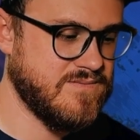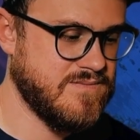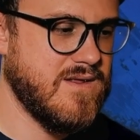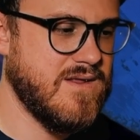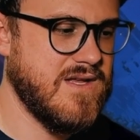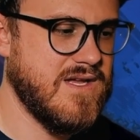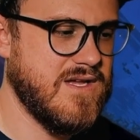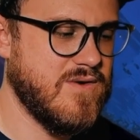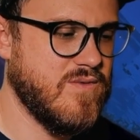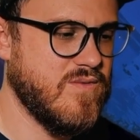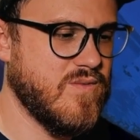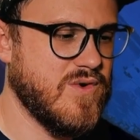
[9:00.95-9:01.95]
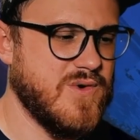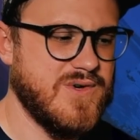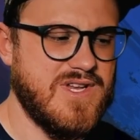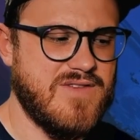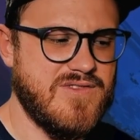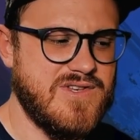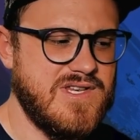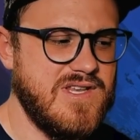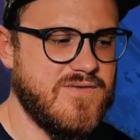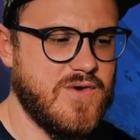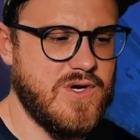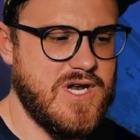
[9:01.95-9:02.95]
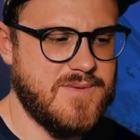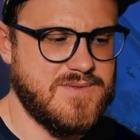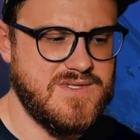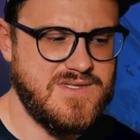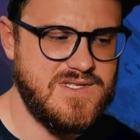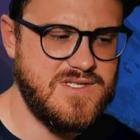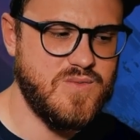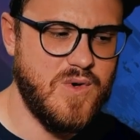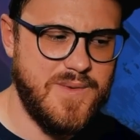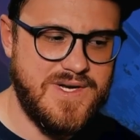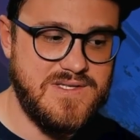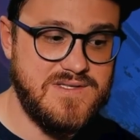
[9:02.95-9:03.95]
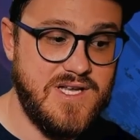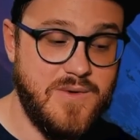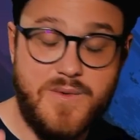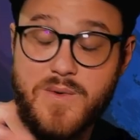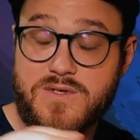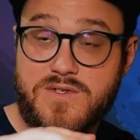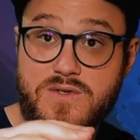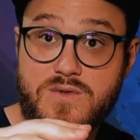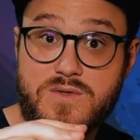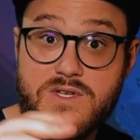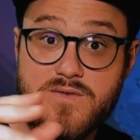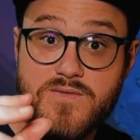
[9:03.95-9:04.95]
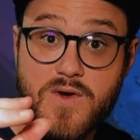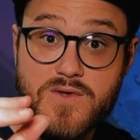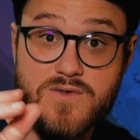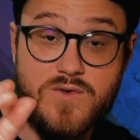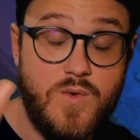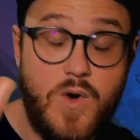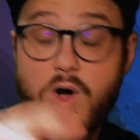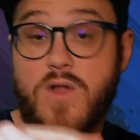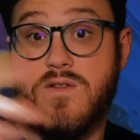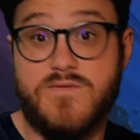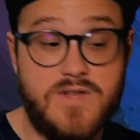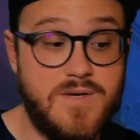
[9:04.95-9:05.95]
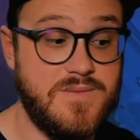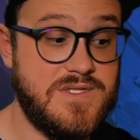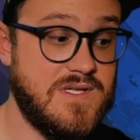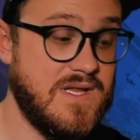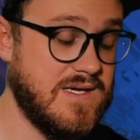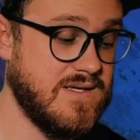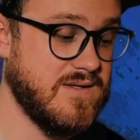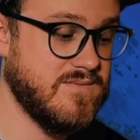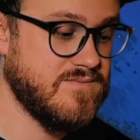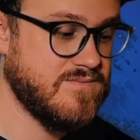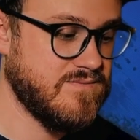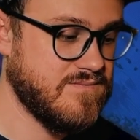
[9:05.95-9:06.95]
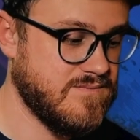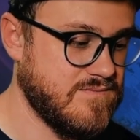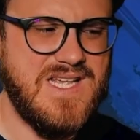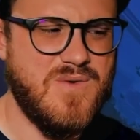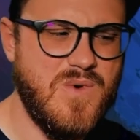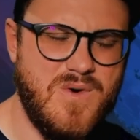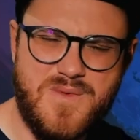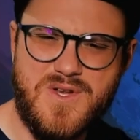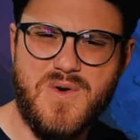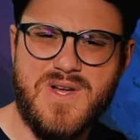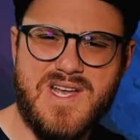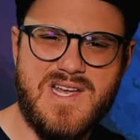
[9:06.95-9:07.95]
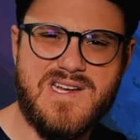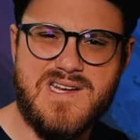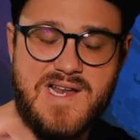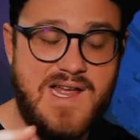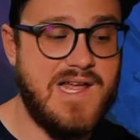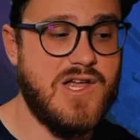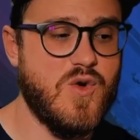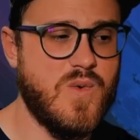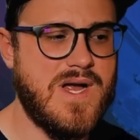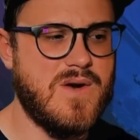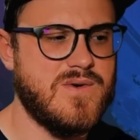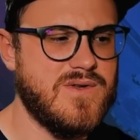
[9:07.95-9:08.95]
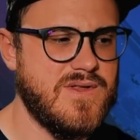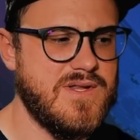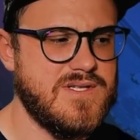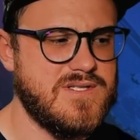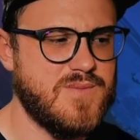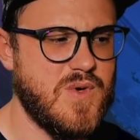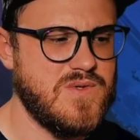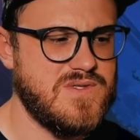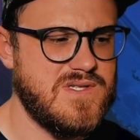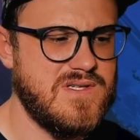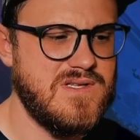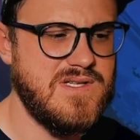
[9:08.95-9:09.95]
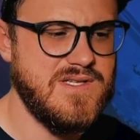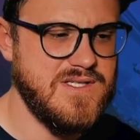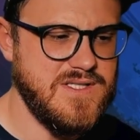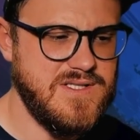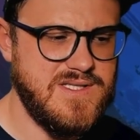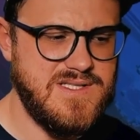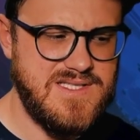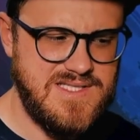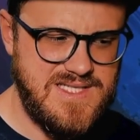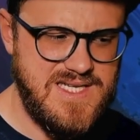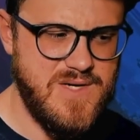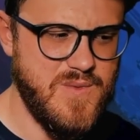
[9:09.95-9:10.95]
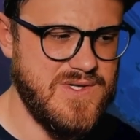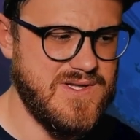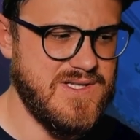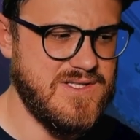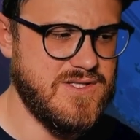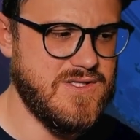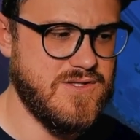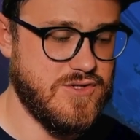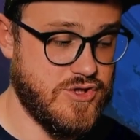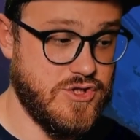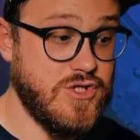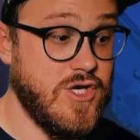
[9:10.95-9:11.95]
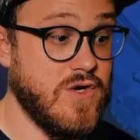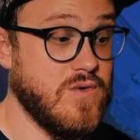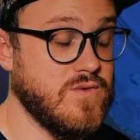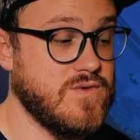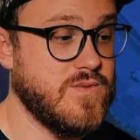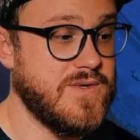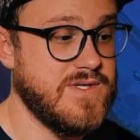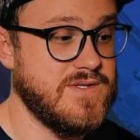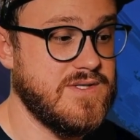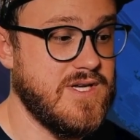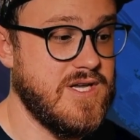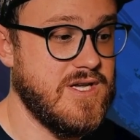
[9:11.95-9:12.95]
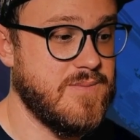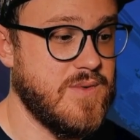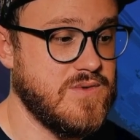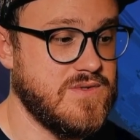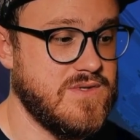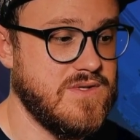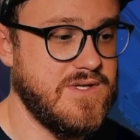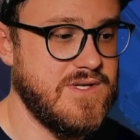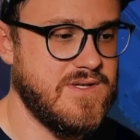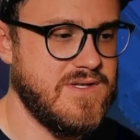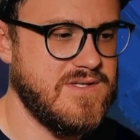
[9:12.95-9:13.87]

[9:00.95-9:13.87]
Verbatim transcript: Then we're going to have the default options. This is where we can say we want to default to all of them selected. And why don't we go ahead and echo out this post to delete just to see what this shows. So we can say post to delete.